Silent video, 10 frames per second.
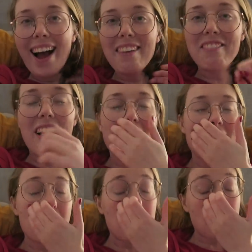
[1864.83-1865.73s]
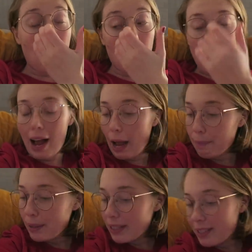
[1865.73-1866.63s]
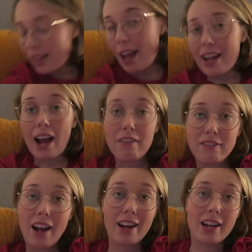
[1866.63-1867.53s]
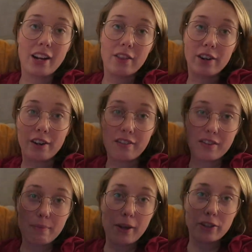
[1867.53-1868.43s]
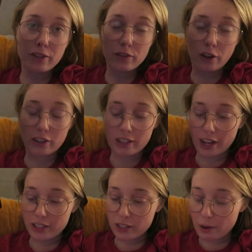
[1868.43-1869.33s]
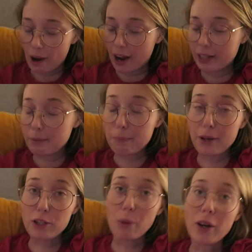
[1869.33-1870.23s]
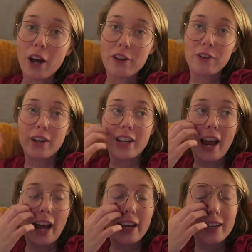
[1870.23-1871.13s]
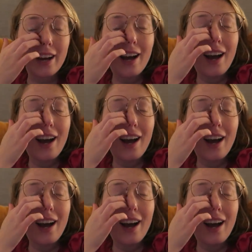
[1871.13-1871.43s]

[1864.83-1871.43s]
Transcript: Hi friends, so happy to say I've read another 50 pages of Side, so I am on page 100 and